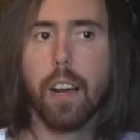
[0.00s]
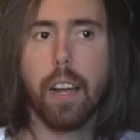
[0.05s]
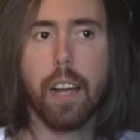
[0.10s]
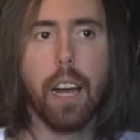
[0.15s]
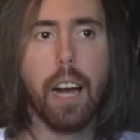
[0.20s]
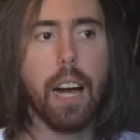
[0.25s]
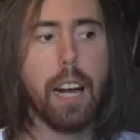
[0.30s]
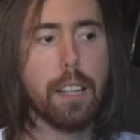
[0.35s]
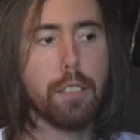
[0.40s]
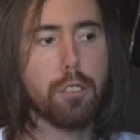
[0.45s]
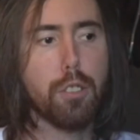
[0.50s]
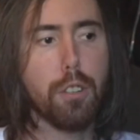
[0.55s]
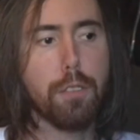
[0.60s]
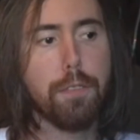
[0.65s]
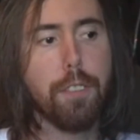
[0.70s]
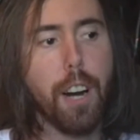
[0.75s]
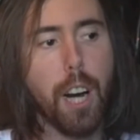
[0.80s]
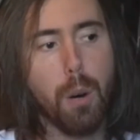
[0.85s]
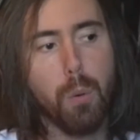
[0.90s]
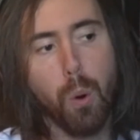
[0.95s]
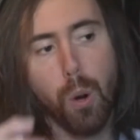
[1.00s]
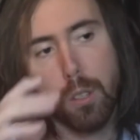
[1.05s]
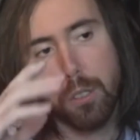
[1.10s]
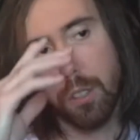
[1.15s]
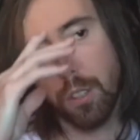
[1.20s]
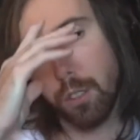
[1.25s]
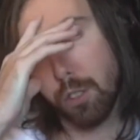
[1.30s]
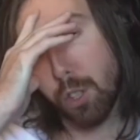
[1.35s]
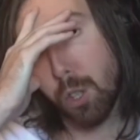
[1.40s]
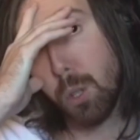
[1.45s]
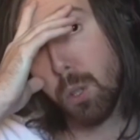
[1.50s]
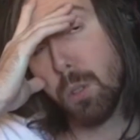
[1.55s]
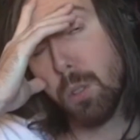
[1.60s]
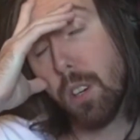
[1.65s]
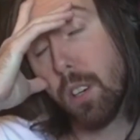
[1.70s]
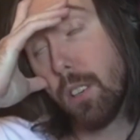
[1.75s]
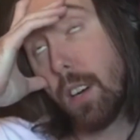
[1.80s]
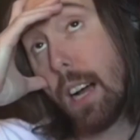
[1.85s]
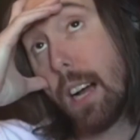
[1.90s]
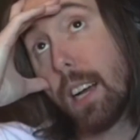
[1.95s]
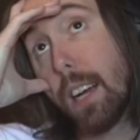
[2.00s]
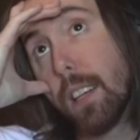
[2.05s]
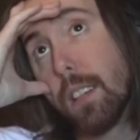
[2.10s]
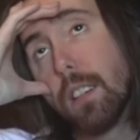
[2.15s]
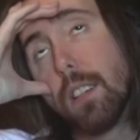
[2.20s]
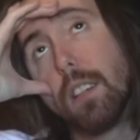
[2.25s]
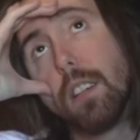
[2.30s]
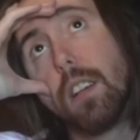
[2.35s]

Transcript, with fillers: I sold fireworks at school a lot.